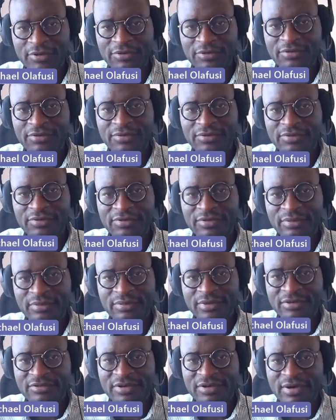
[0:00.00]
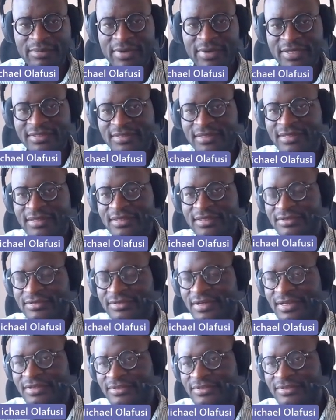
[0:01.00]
I'm just going to do something dramatic so